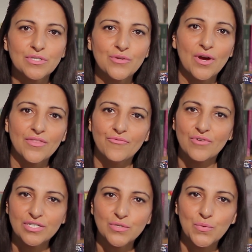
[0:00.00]
So you either
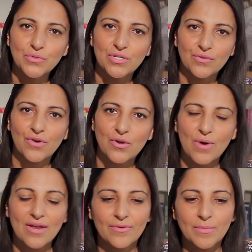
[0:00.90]
run towards it or run
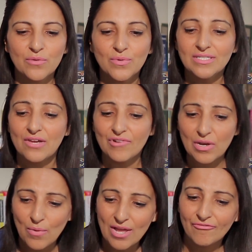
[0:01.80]
away from it. The ones that run
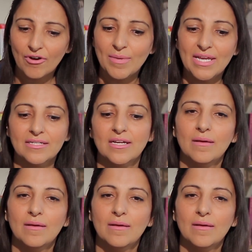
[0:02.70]
away from it